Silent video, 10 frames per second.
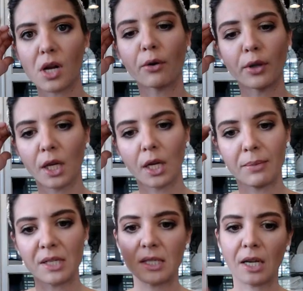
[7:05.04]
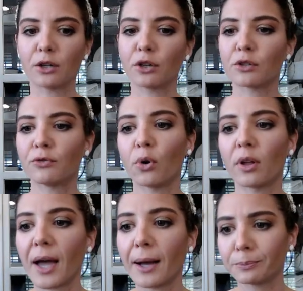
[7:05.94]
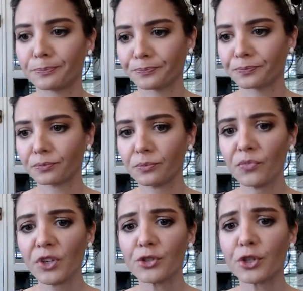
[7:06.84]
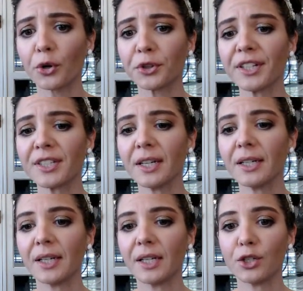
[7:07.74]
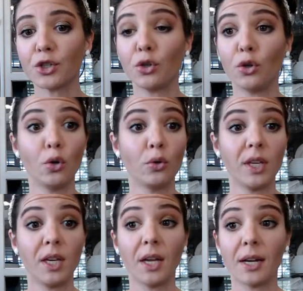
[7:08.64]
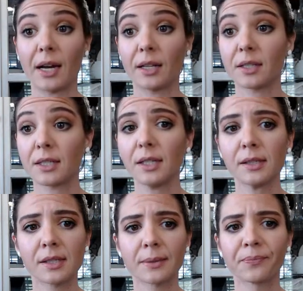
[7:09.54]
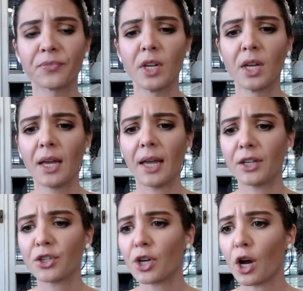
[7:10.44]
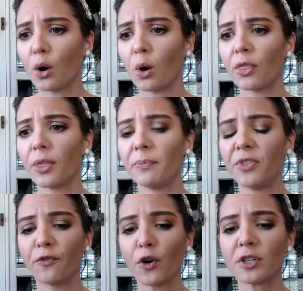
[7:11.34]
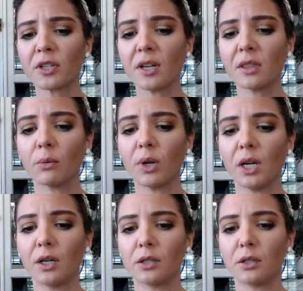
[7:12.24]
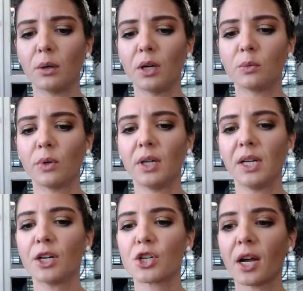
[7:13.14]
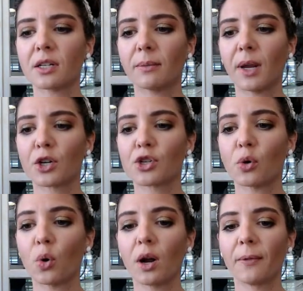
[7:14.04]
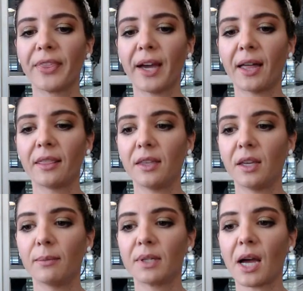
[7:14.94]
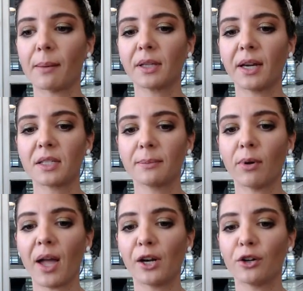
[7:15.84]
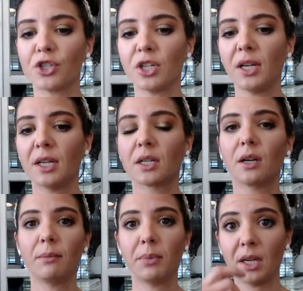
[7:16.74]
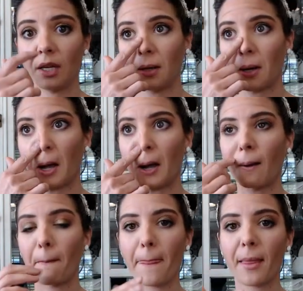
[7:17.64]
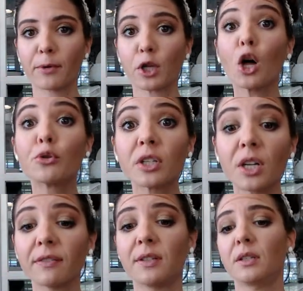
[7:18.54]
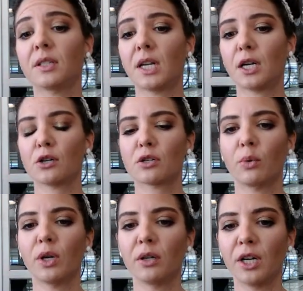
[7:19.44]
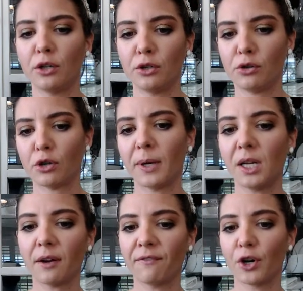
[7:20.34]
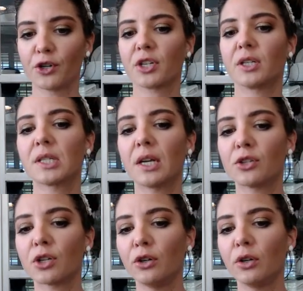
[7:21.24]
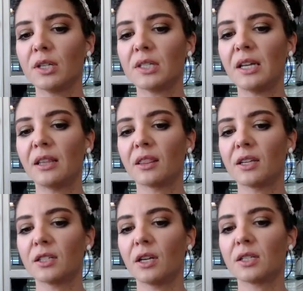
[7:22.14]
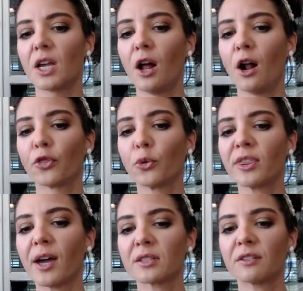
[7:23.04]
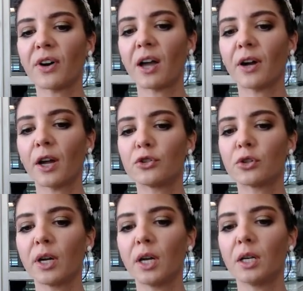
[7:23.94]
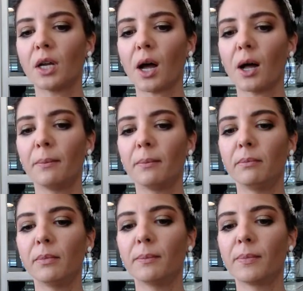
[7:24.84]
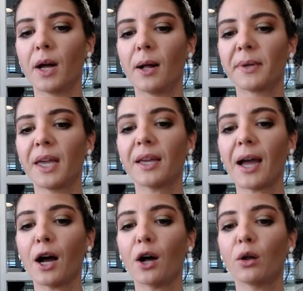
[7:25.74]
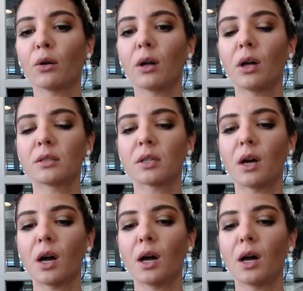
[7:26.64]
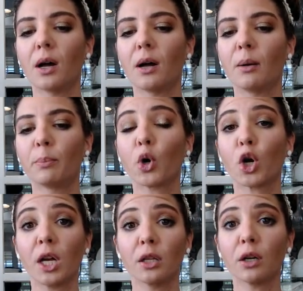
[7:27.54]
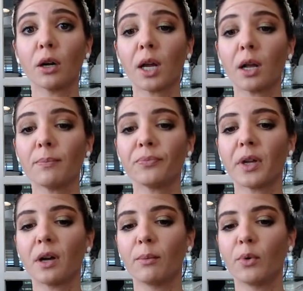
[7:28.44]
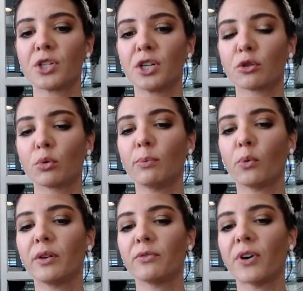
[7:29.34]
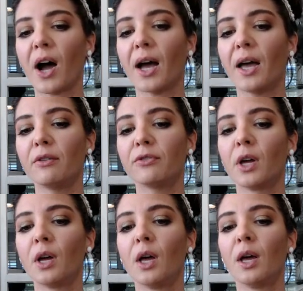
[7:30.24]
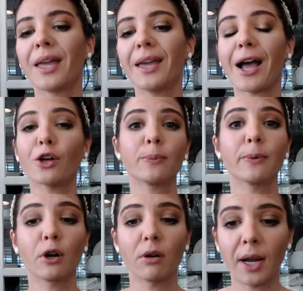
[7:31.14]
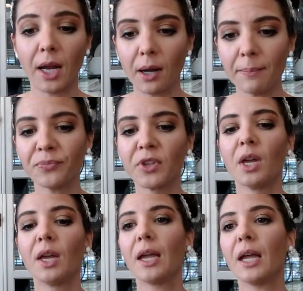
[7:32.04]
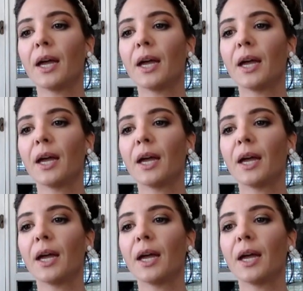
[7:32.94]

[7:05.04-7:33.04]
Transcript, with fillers: really going to be standards for that. So let's get into the analysis. And so the, the, first thing that we need to do is we need to check to make sure that the metabolizable energy is going to be um, close enough to the standards that we don't need to do too many conversions. And so you can see that this is 3,500 um, um, kcal uh, per kilogram, um, which is 3.5 kcal per gram. And,